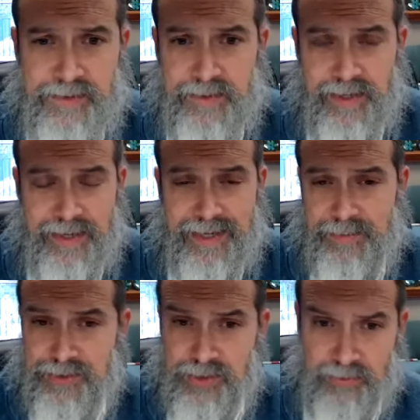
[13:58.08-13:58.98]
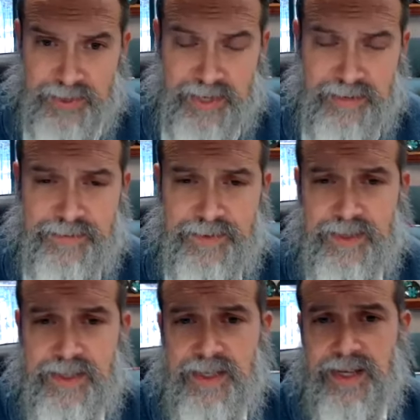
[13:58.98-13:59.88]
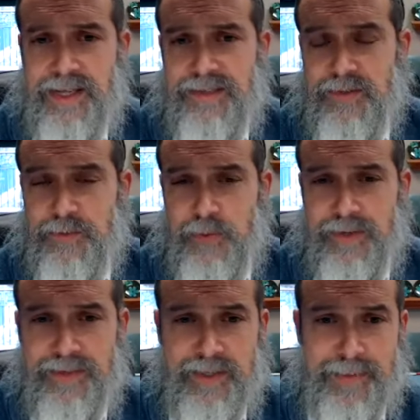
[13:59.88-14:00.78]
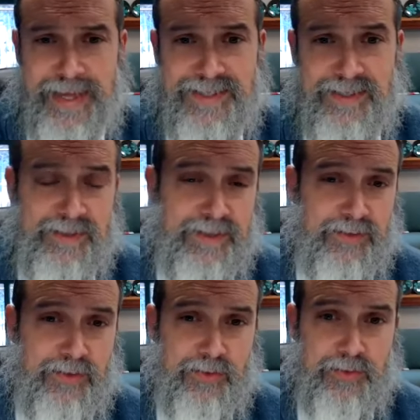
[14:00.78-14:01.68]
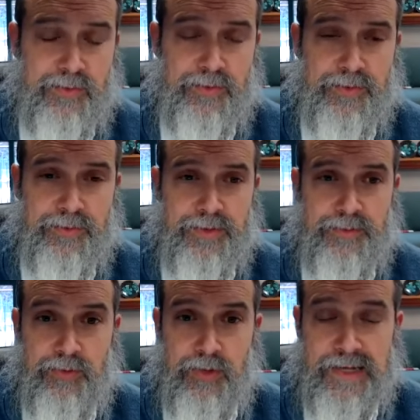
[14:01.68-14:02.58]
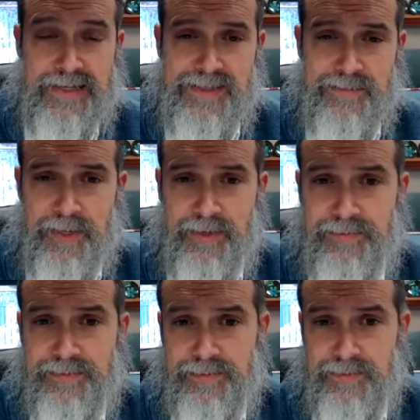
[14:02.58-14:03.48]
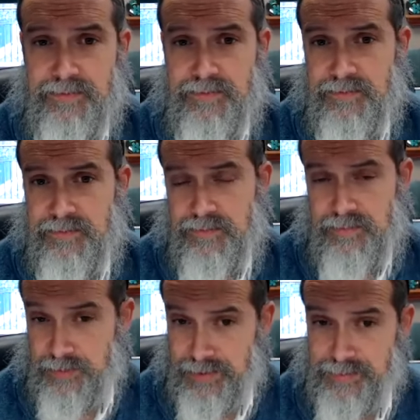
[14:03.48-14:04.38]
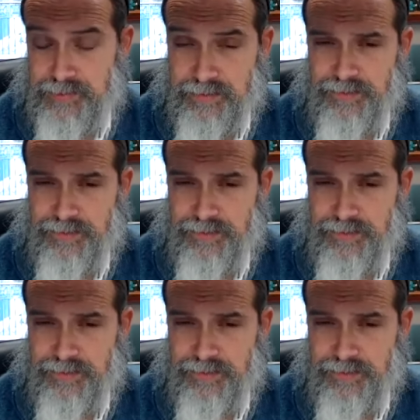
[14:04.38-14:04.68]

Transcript: that animals don't have. And therefore, we have the capacity to rise above, sometimes with